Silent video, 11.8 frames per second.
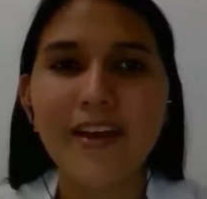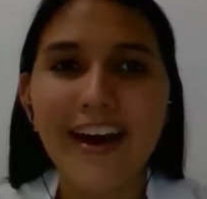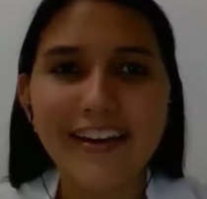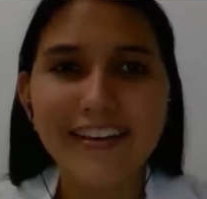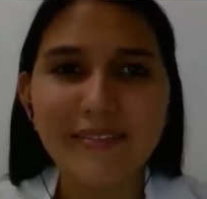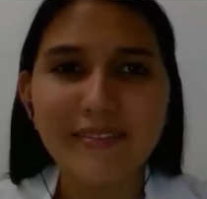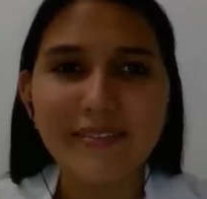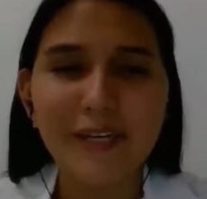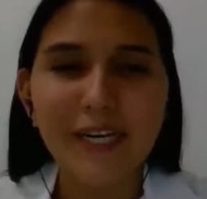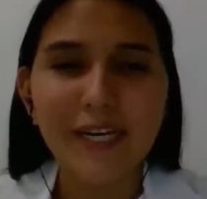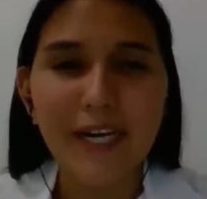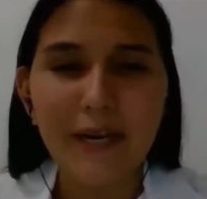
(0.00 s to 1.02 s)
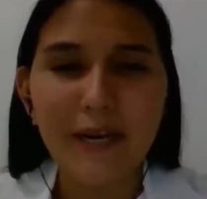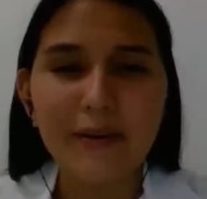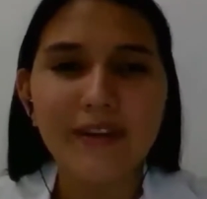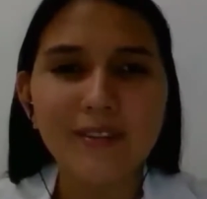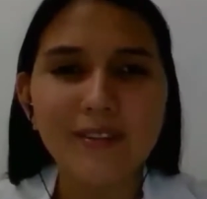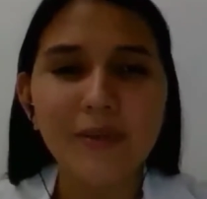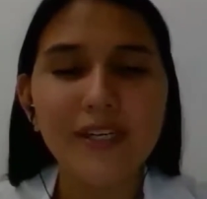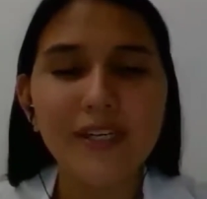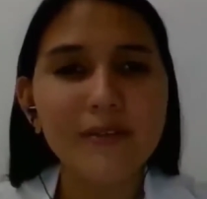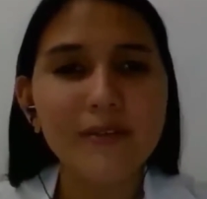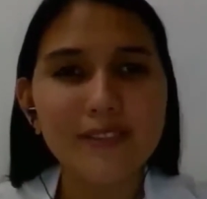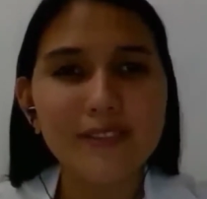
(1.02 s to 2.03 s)
Hi, my name is Pirina
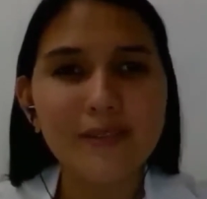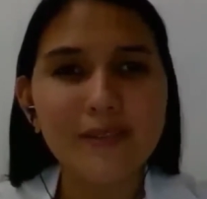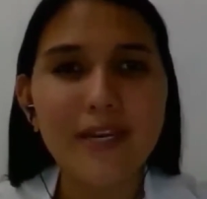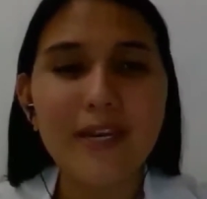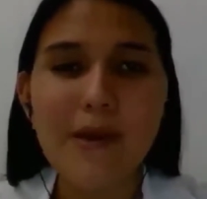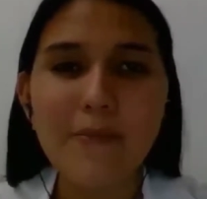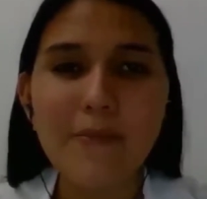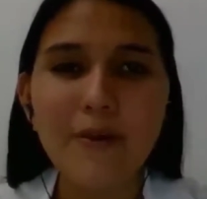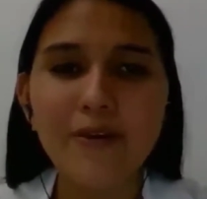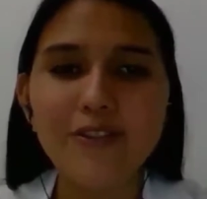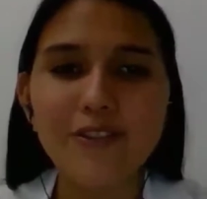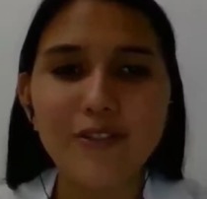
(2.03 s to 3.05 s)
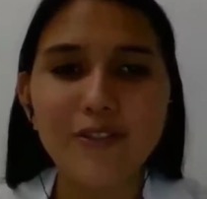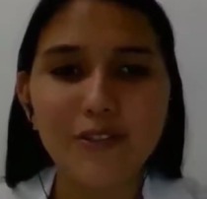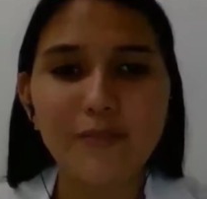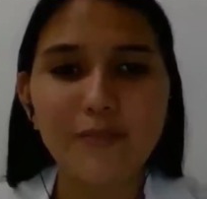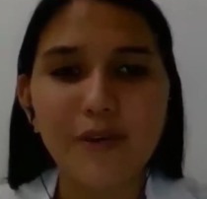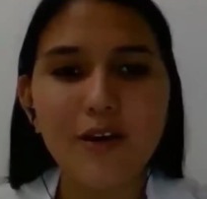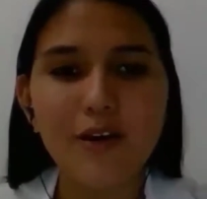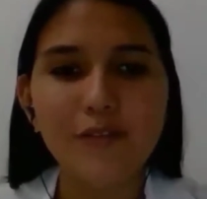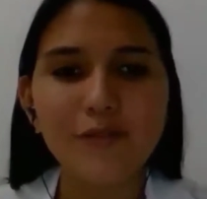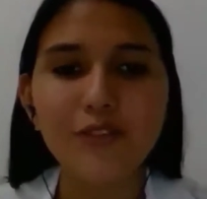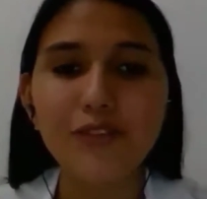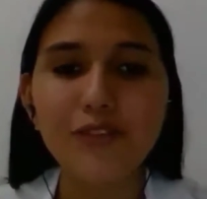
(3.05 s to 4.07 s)
Brando and I'm going to talk
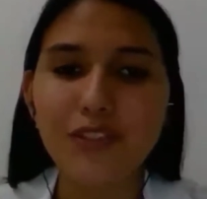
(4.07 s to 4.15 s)
about